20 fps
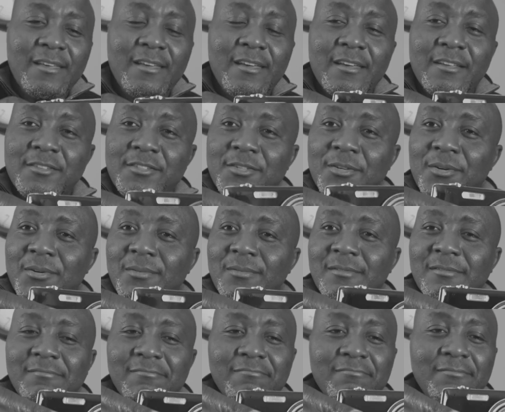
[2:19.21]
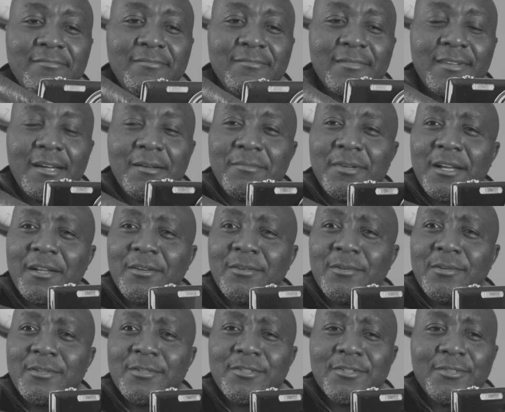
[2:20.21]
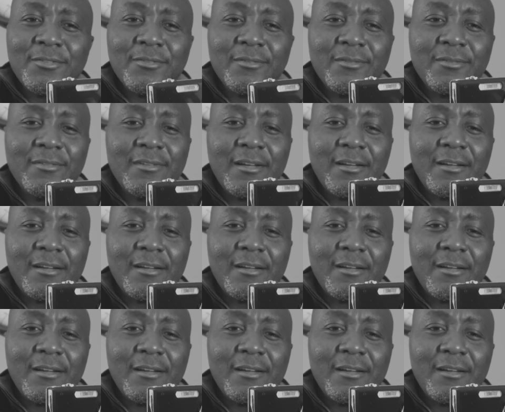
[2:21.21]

And so I'm not going to